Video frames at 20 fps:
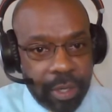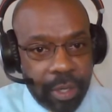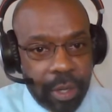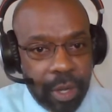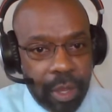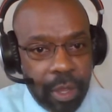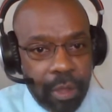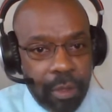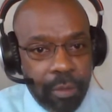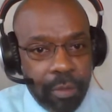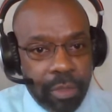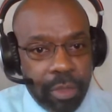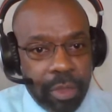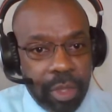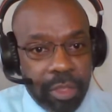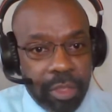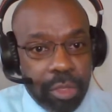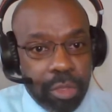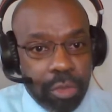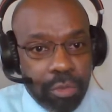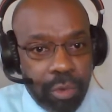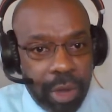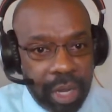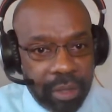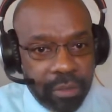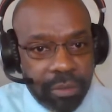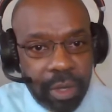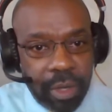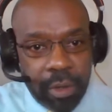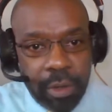you know, the
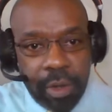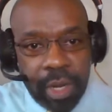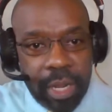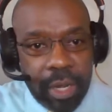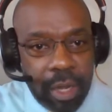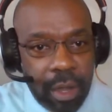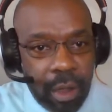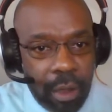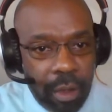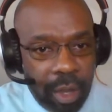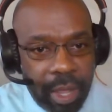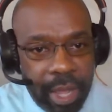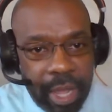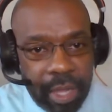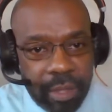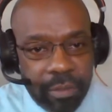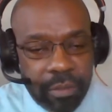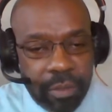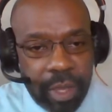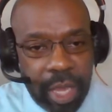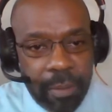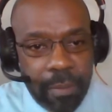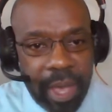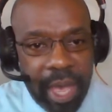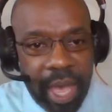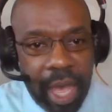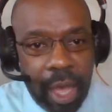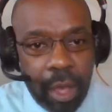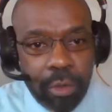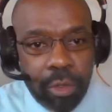threats that are in our landscape,
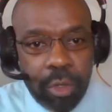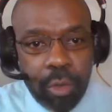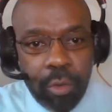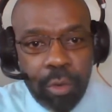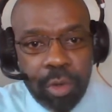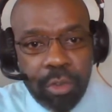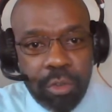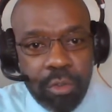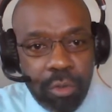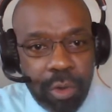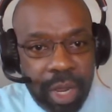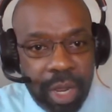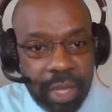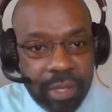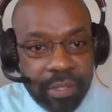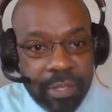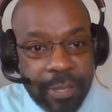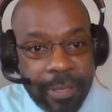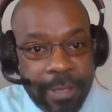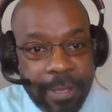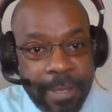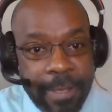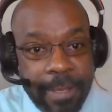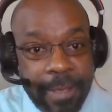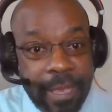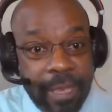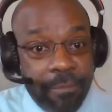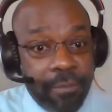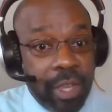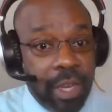how to address
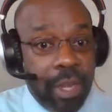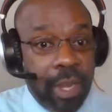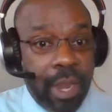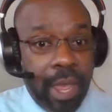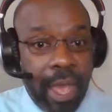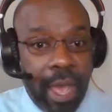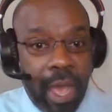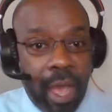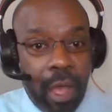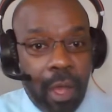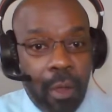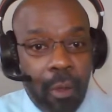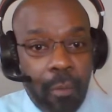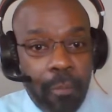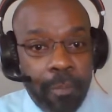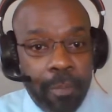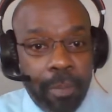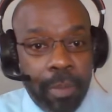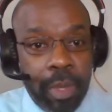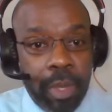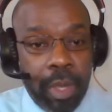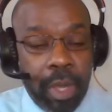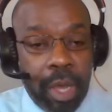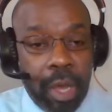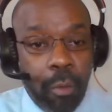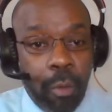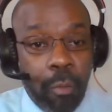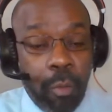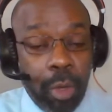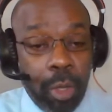even now
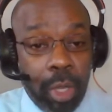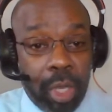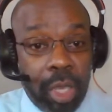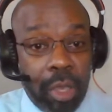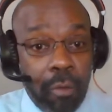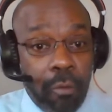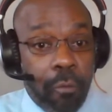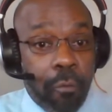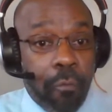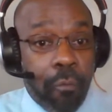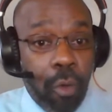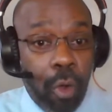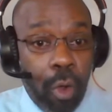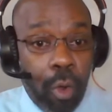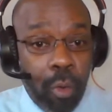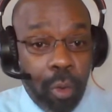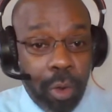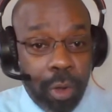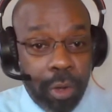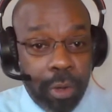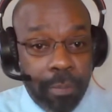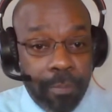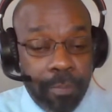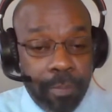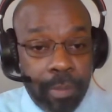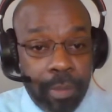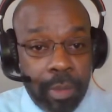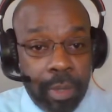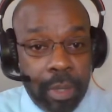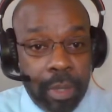uh, when we're looking forward,
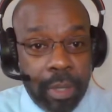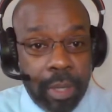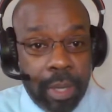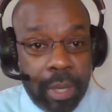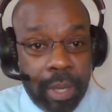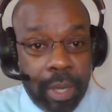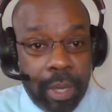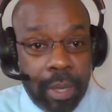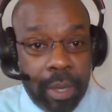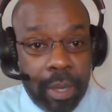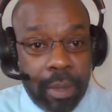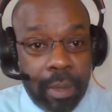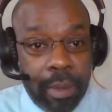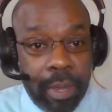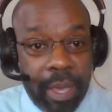uh,